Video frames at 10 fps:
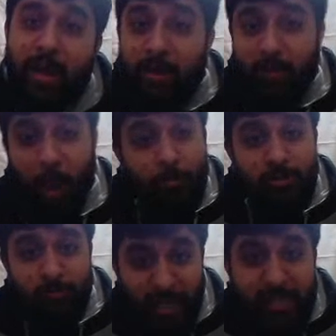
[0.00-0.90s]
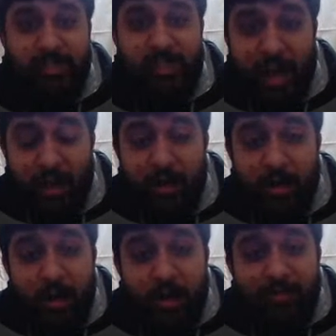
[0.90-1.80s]
Now please check,
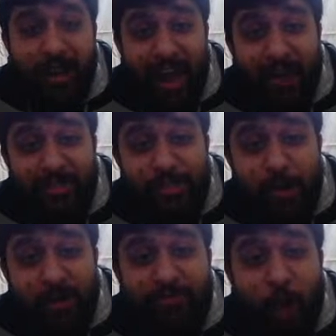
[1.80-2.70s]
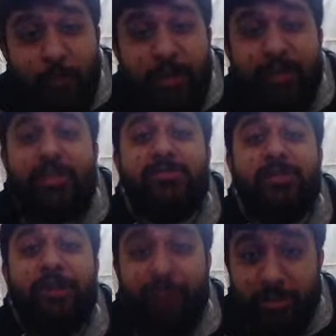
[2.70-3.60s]
when I was performing this
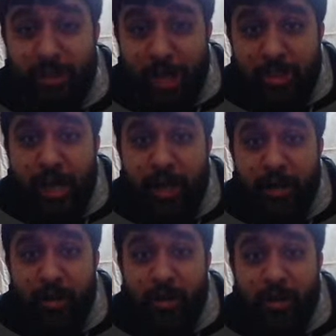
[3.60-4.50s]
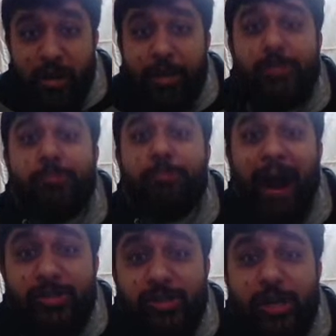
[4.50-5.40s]
differentiation, it is
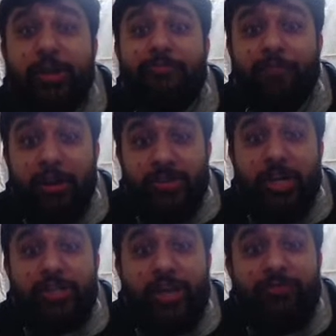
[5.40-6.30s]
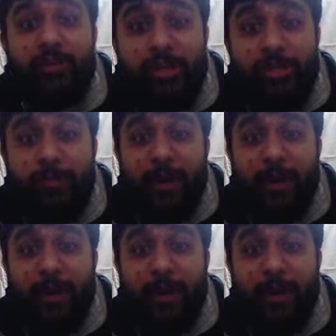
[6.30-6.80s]
partial differentiation with respect